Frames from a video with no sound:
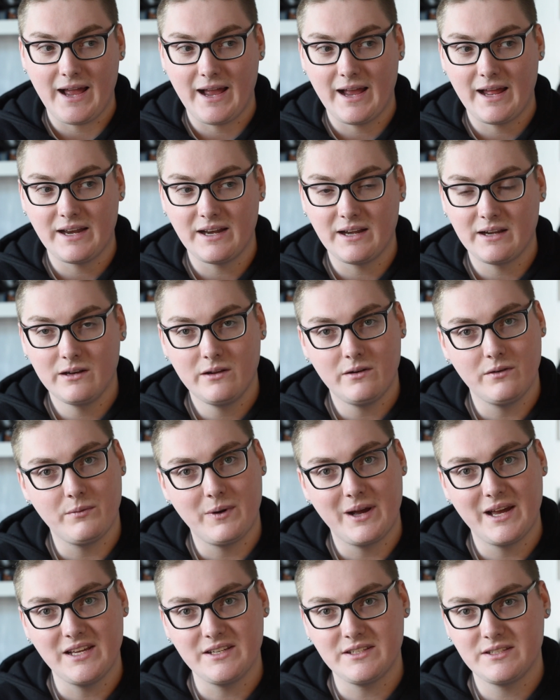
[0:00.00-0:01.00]
and in a lot of
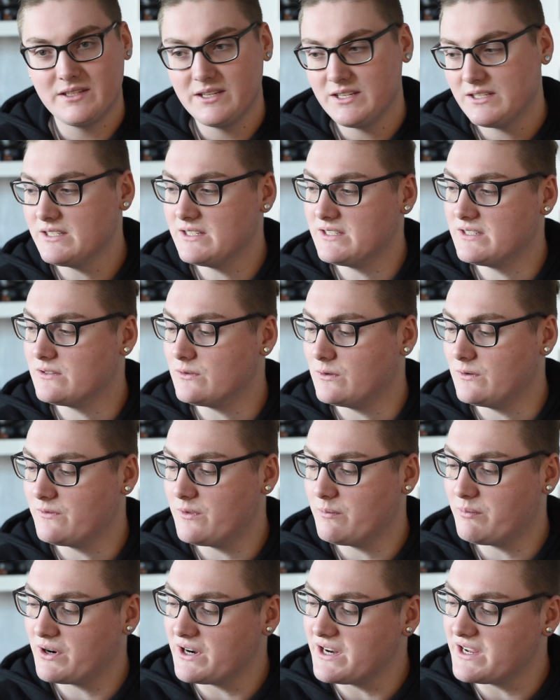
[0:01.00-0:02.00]
ways this is sort of
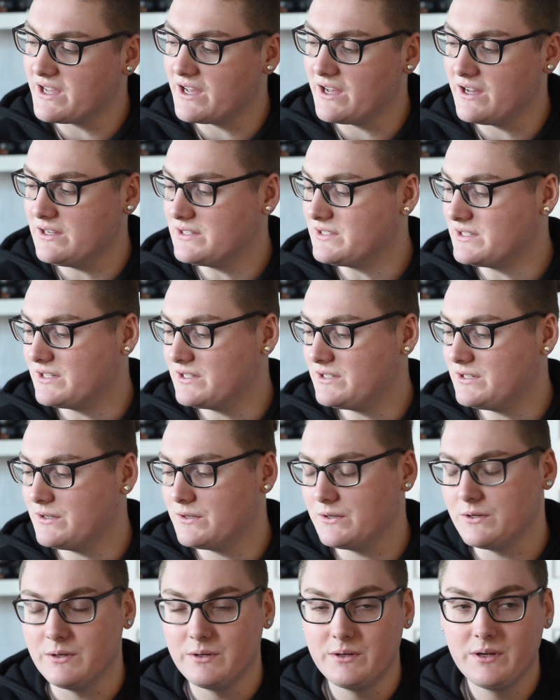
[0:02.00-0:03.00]
the precursor
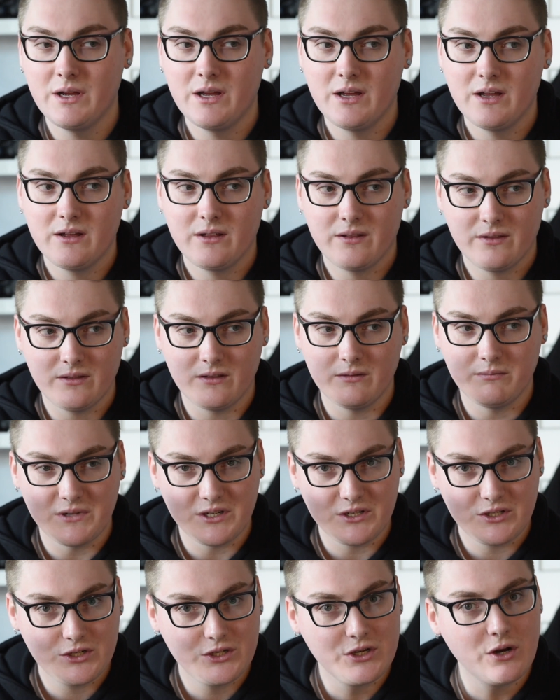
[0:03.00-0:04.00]
to the
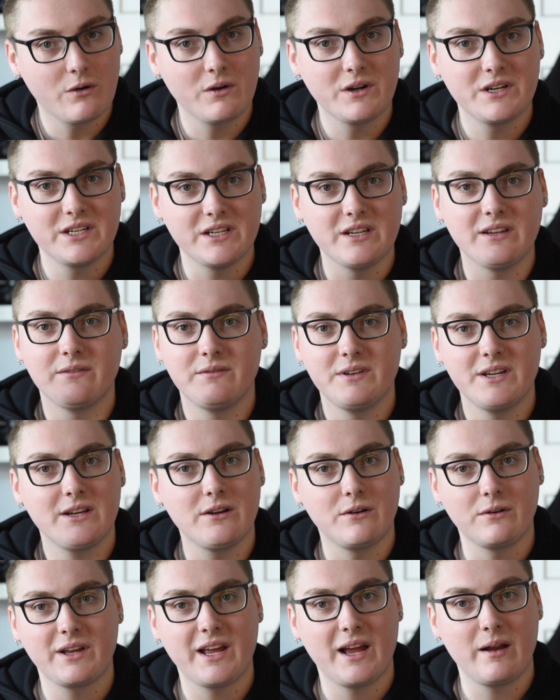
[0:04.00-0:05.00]
majority of
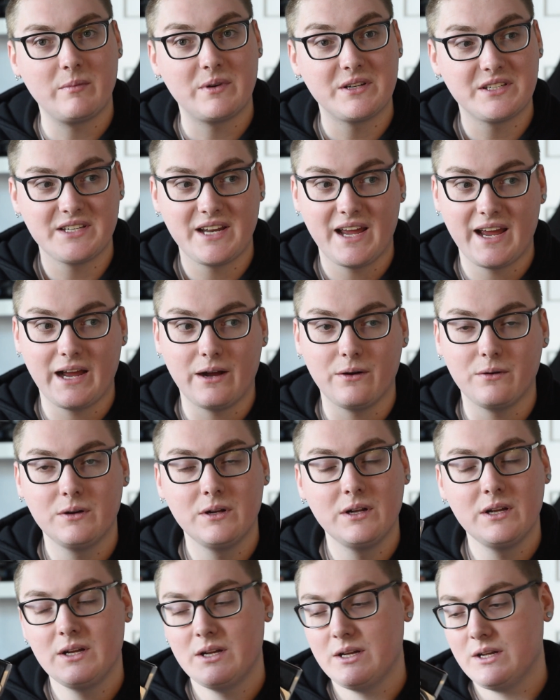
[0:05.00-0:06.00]
Nikon cameras now,
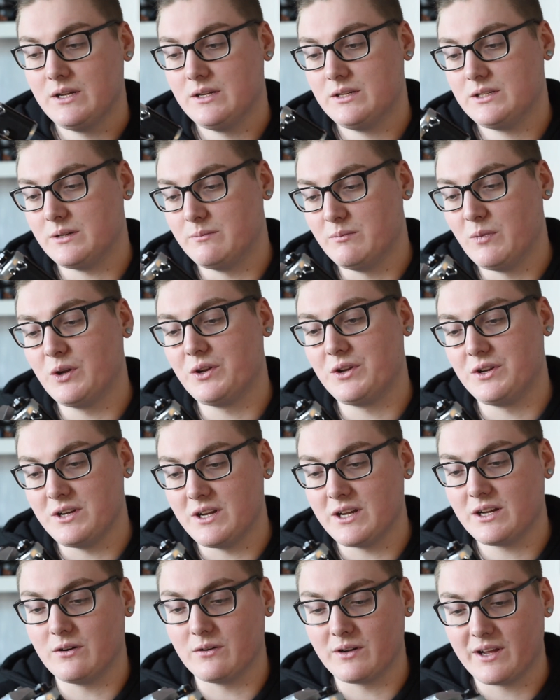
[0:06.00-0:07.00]
to modern
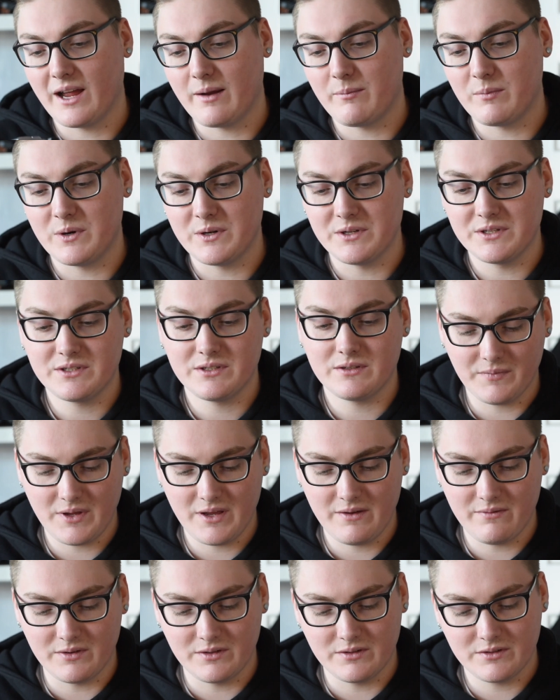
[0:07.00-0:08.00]
Nikon cameras,
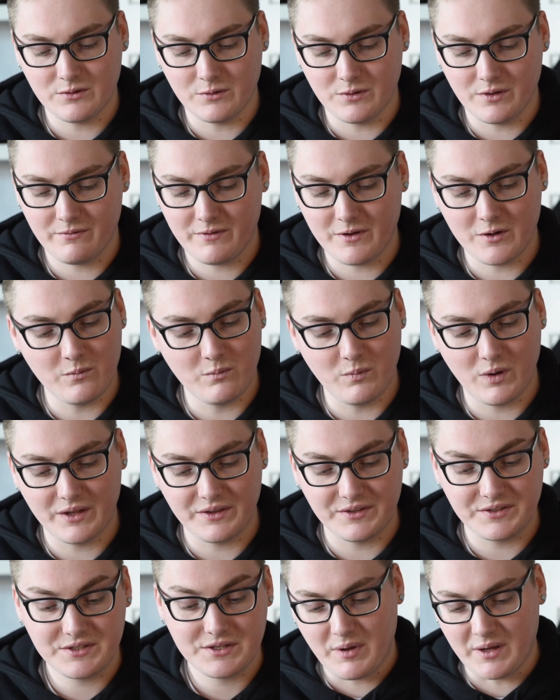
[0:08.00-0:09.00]
even sort of the film
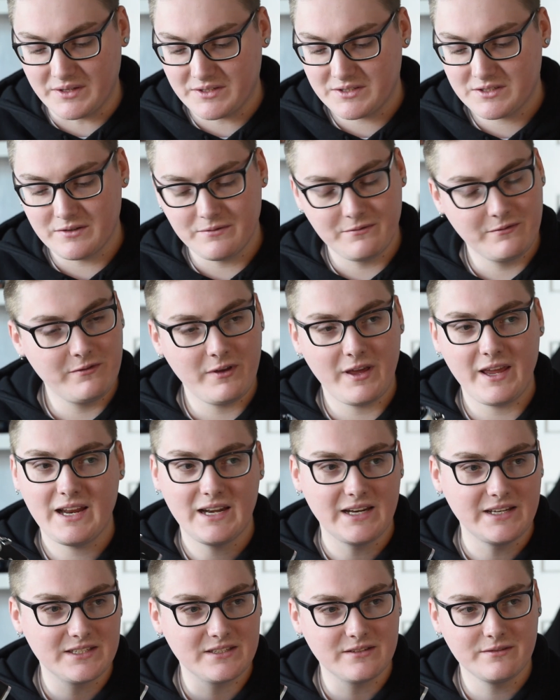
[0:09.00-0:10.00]
ones, but
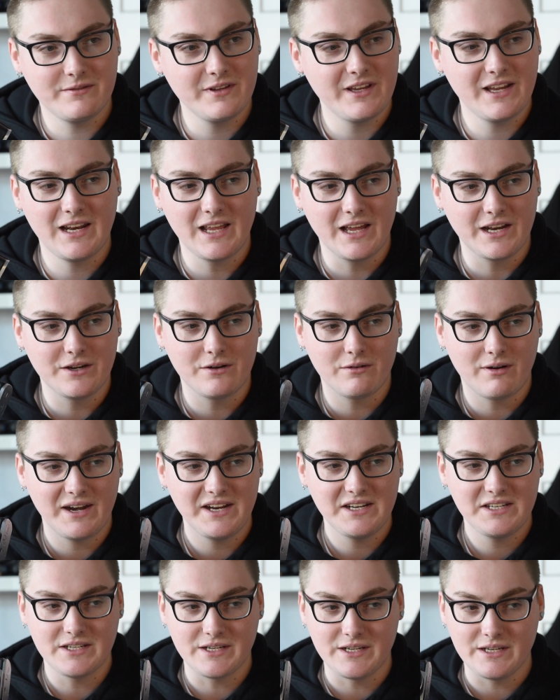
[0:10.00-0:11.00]
severely
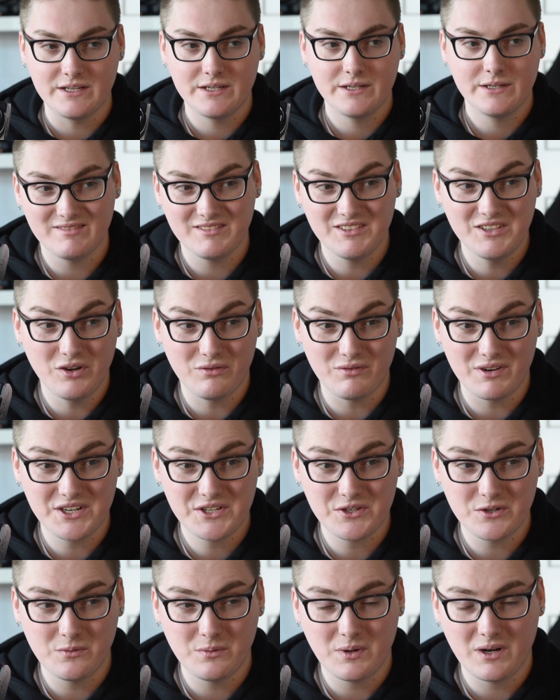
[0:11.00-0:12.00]
underrated. Not really
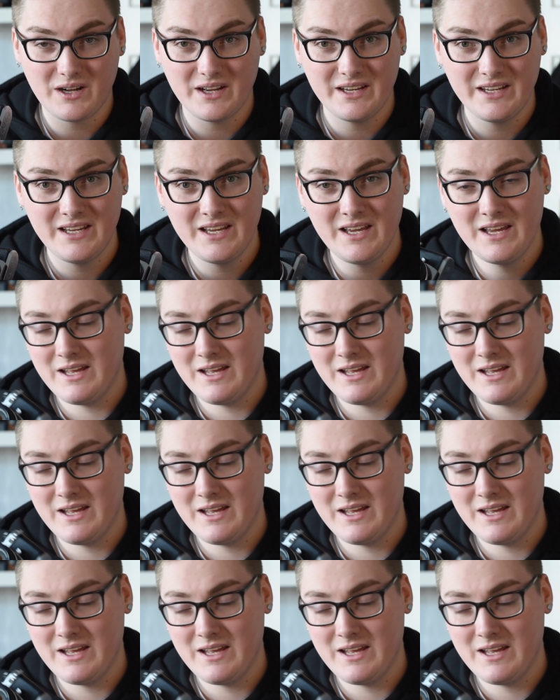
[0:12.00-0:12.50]
sure why.